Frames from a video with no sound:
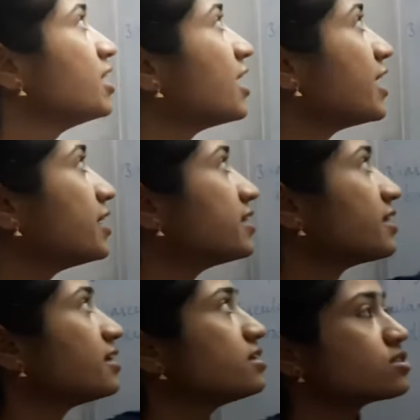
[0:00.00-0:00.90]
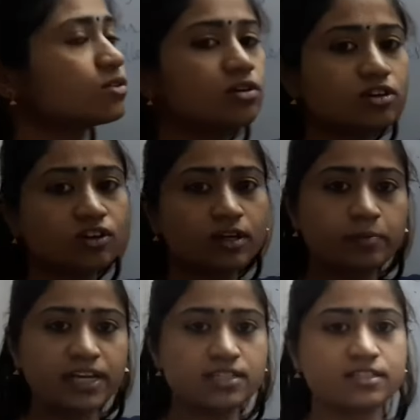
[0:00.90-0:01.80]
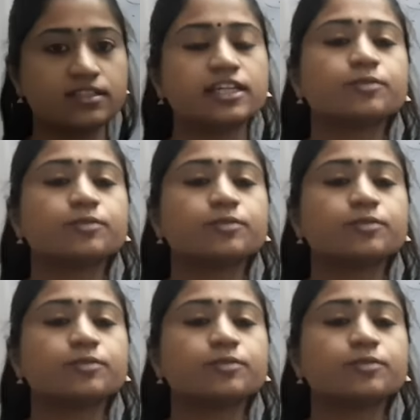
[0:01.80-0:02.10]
and there is no chloroplast in the